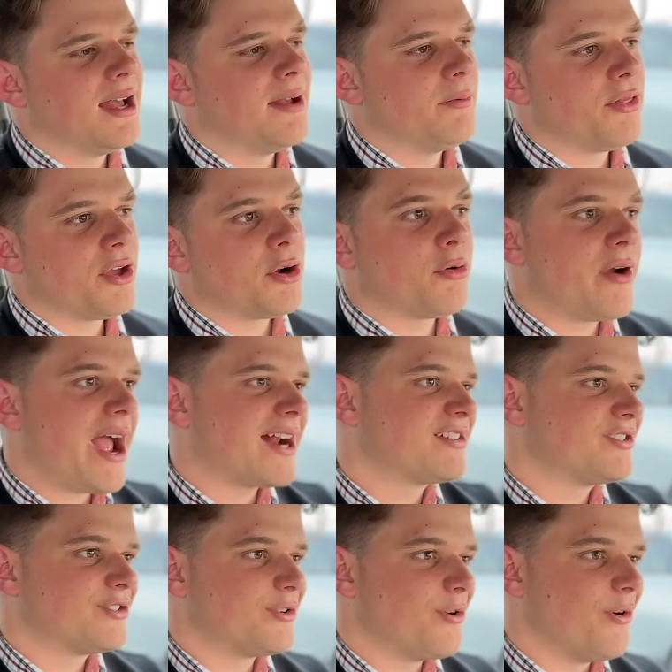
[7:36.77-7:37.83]
With a cracked
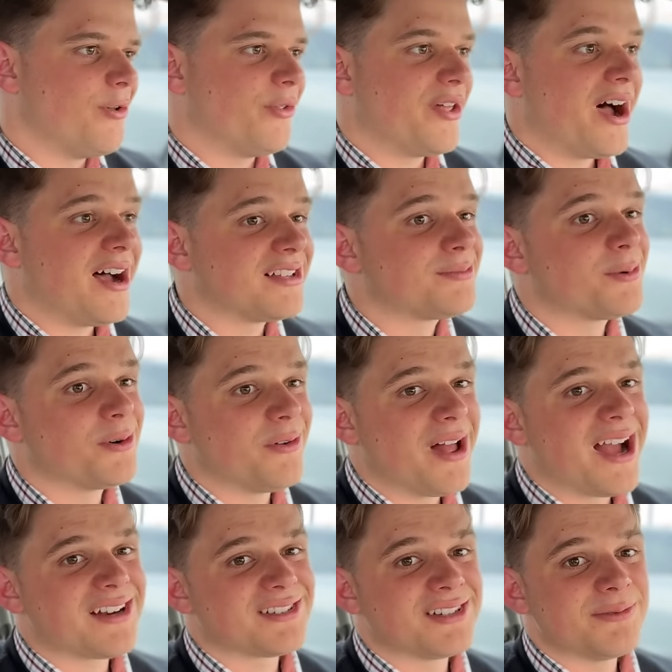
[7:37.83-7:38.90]
skull, the hospital
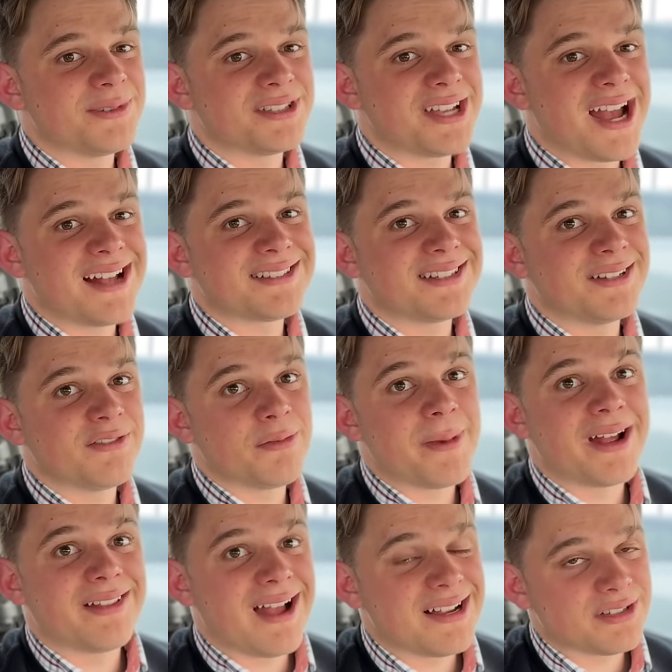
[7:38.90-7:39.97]
actually was asking for
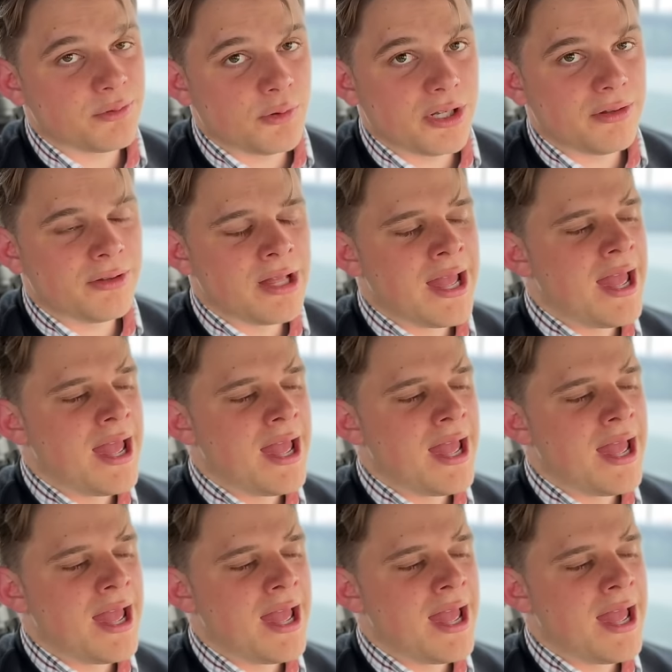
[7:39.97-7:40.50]
my last will.